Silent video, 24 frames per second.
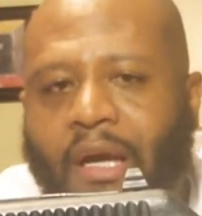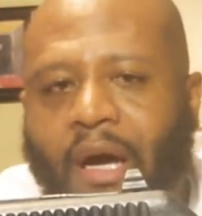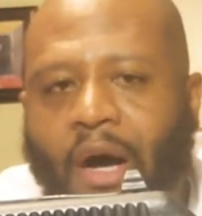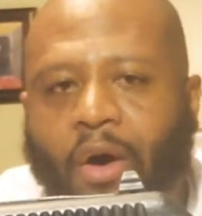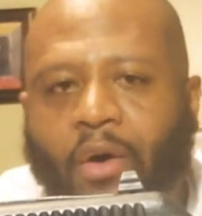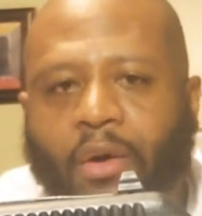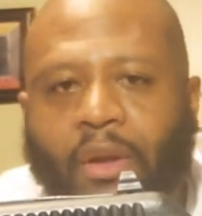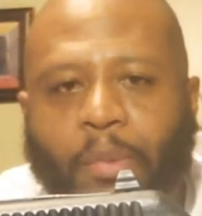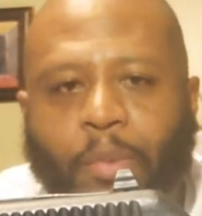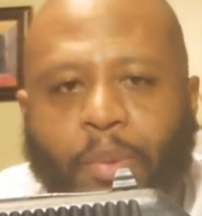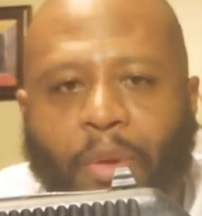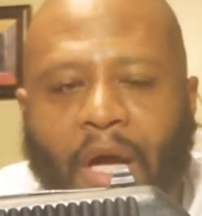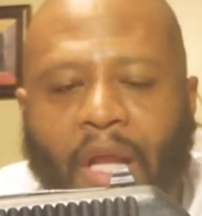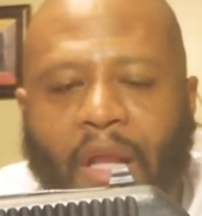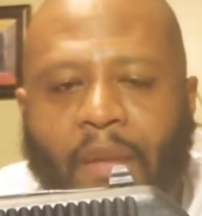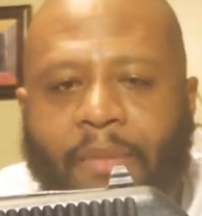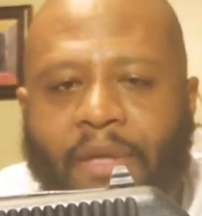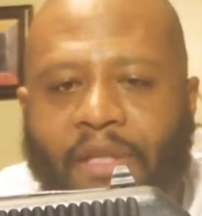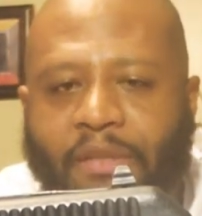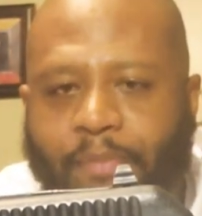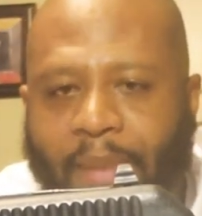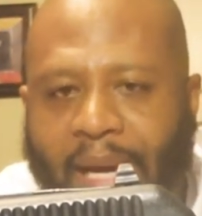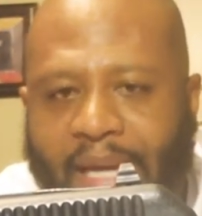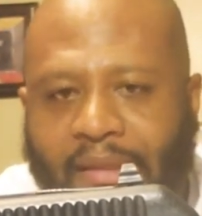Only problem
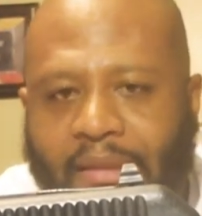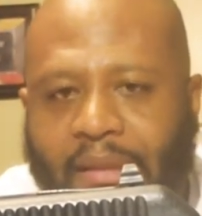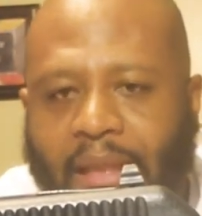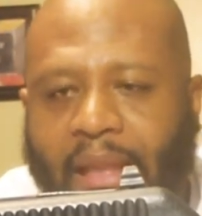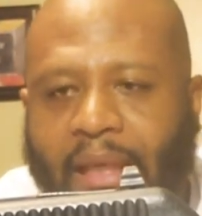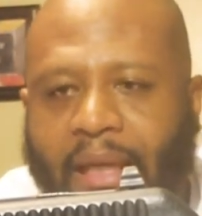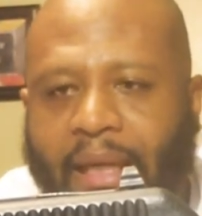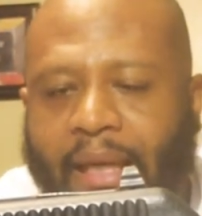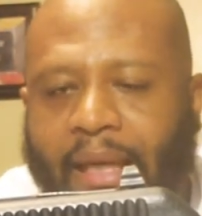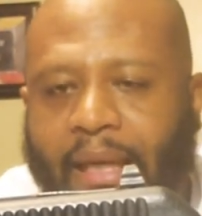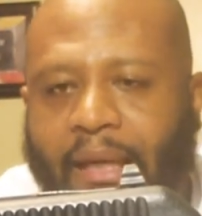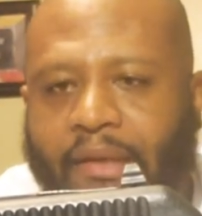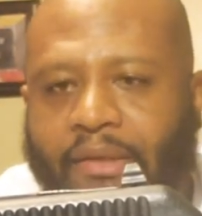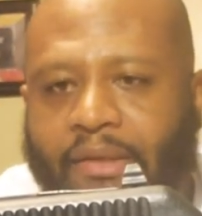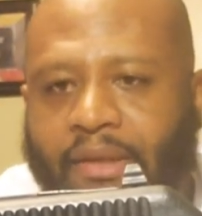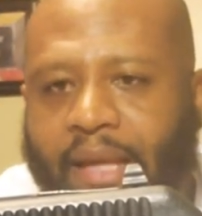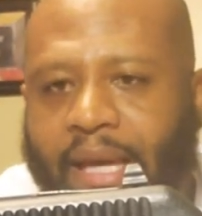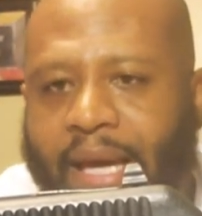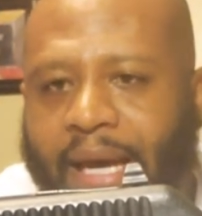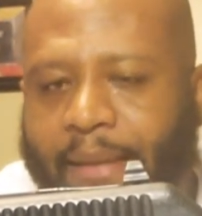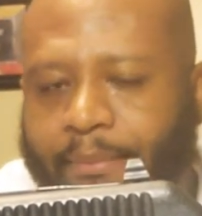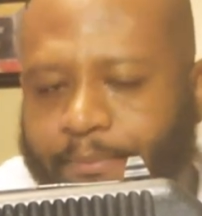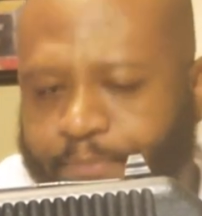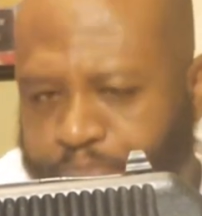is basically is
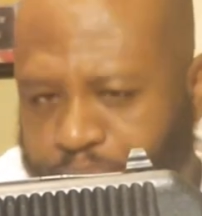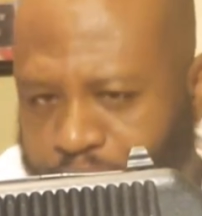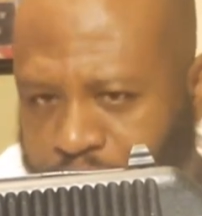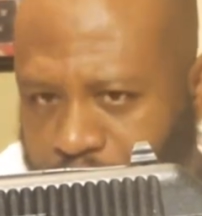that,